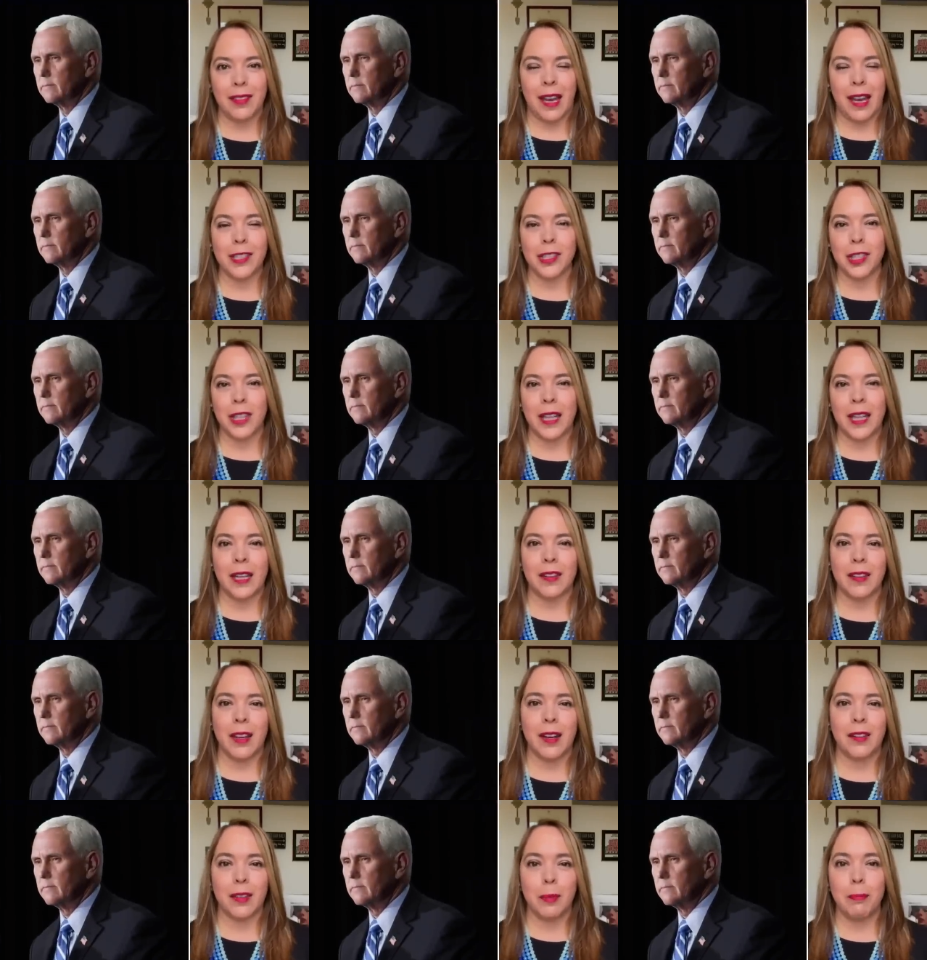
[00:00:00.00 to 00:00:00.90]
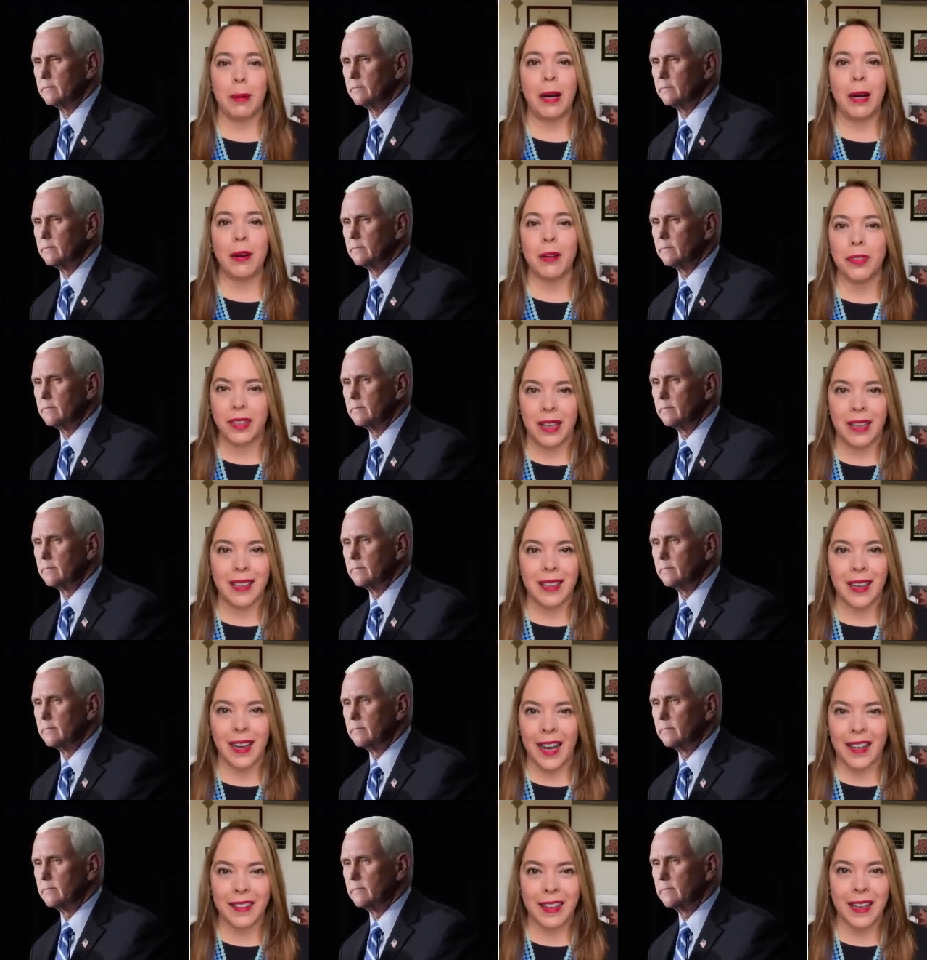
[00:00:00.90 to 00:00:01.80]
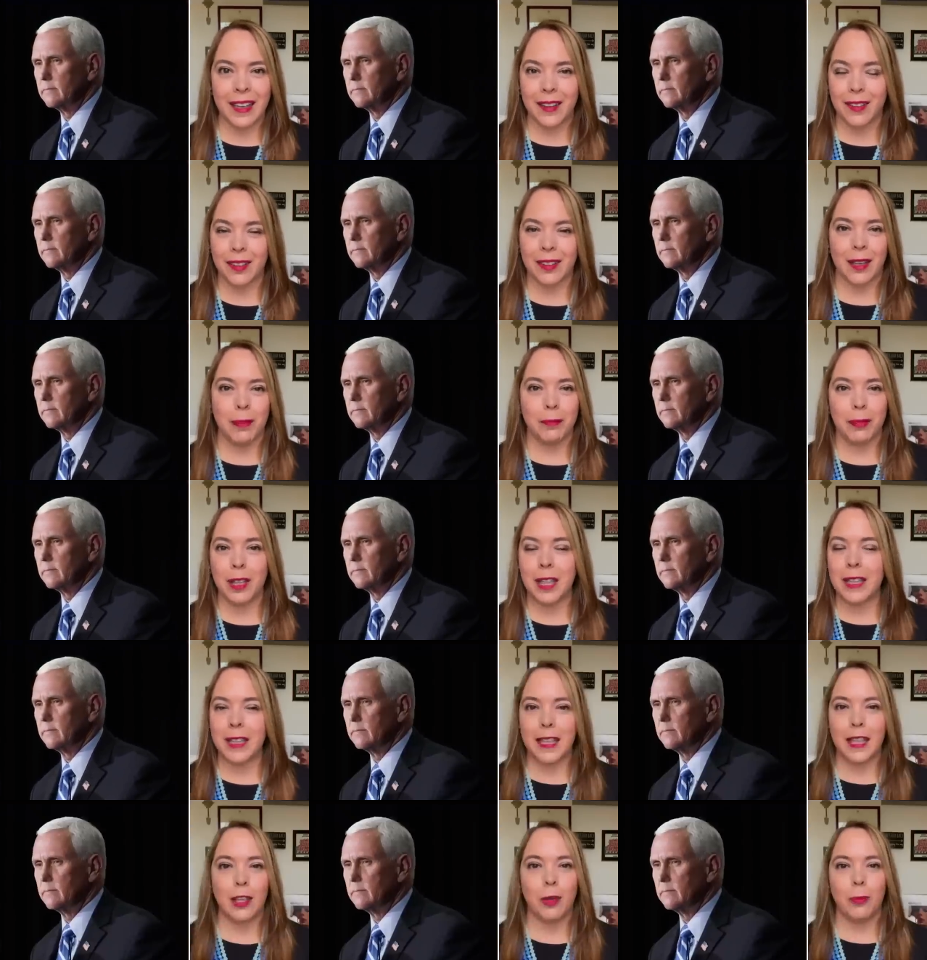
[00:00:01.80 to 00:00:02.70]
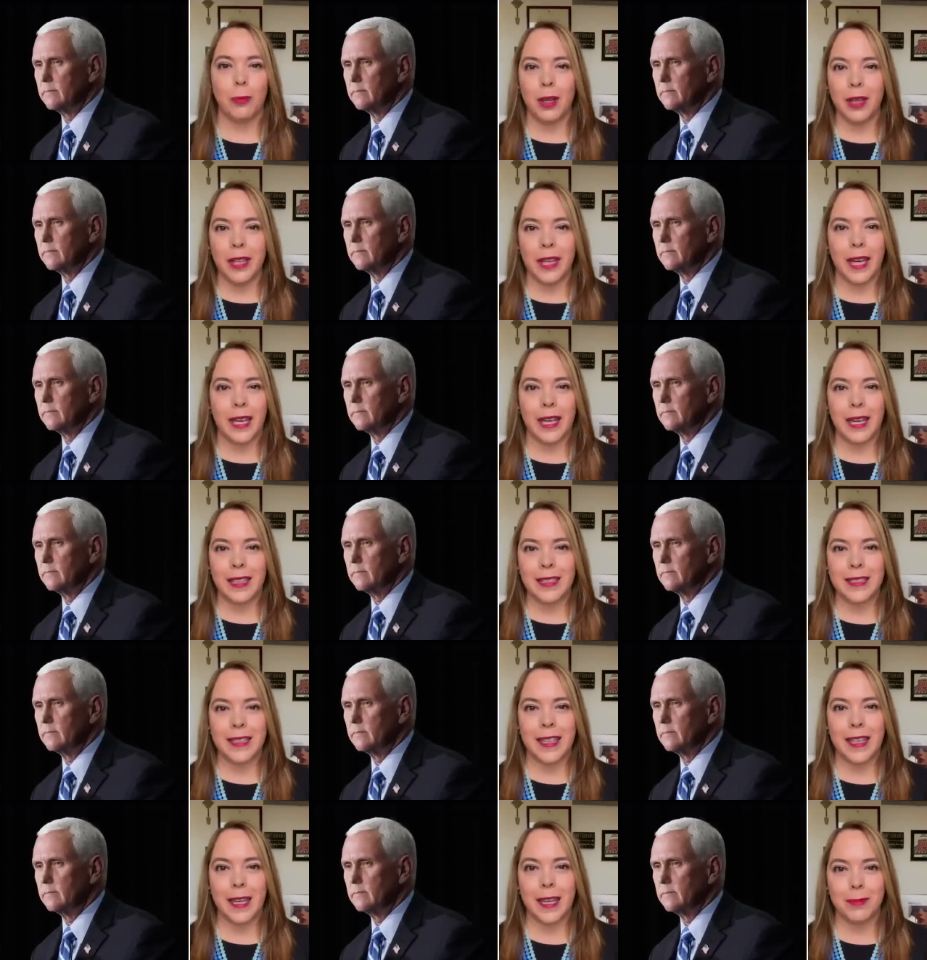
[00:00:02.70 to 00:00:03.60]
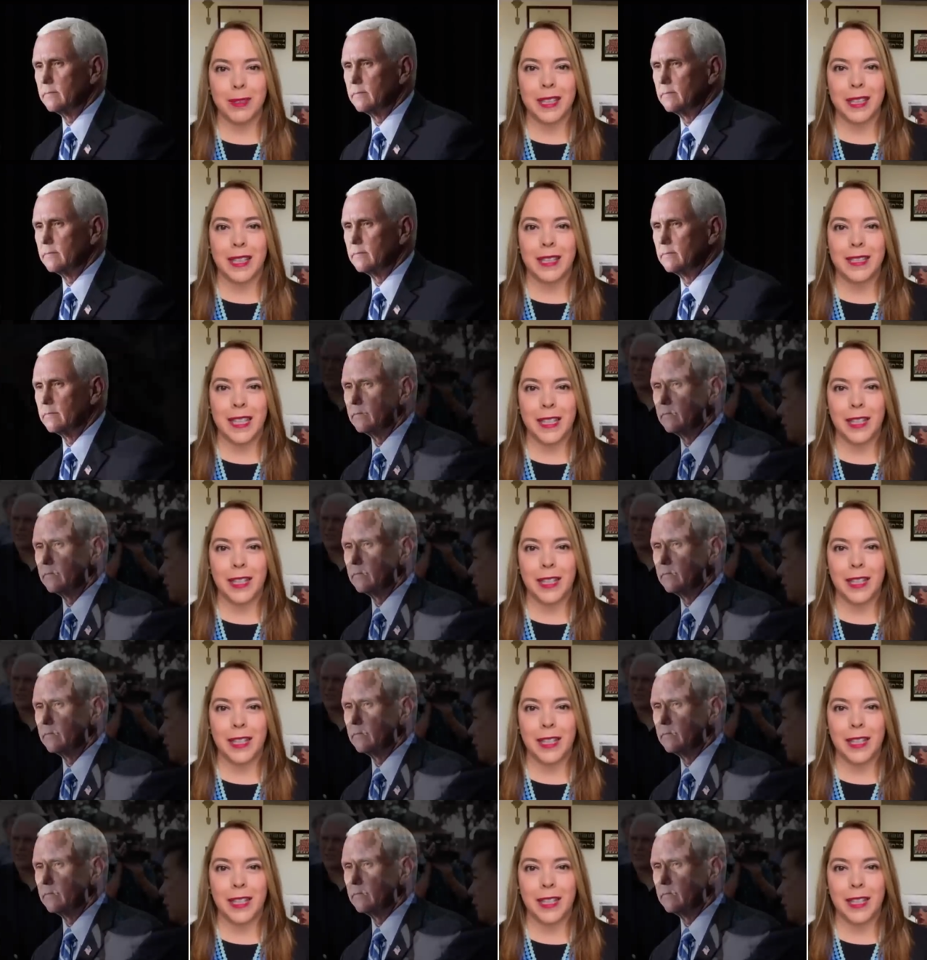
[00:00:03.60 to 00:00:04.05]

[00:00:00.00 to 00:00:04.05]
Speaker 1: it's actually it's, it's embarrassing. I think it's completely humiliating to him to